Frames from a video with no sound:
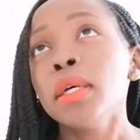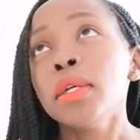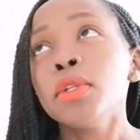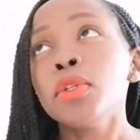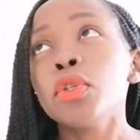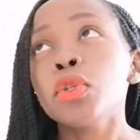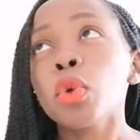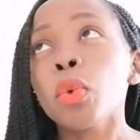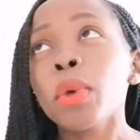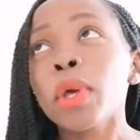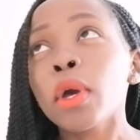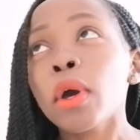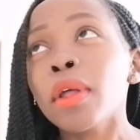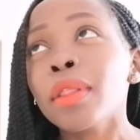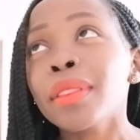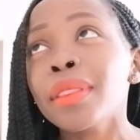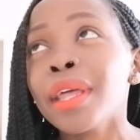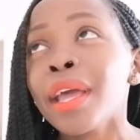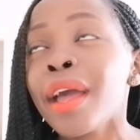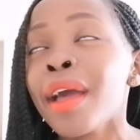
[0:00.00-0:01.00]
So we
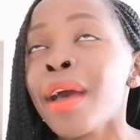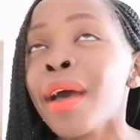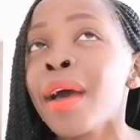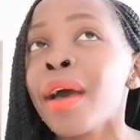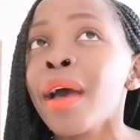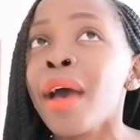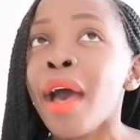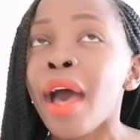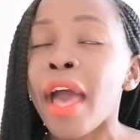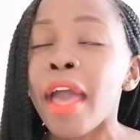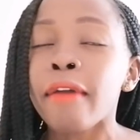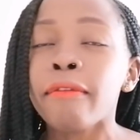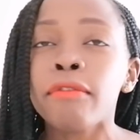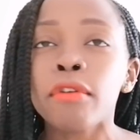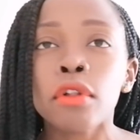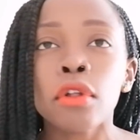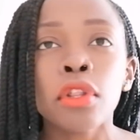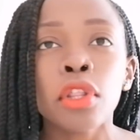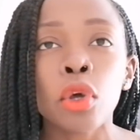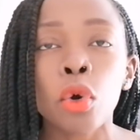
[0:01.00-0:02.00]
got there, I
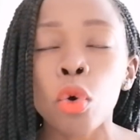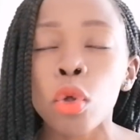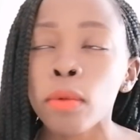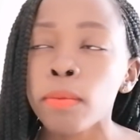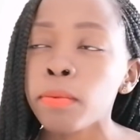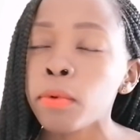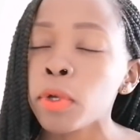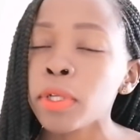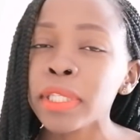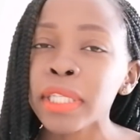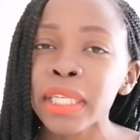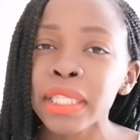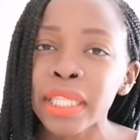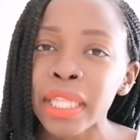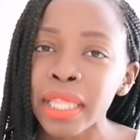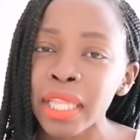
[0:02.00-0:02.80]
followed the whole process,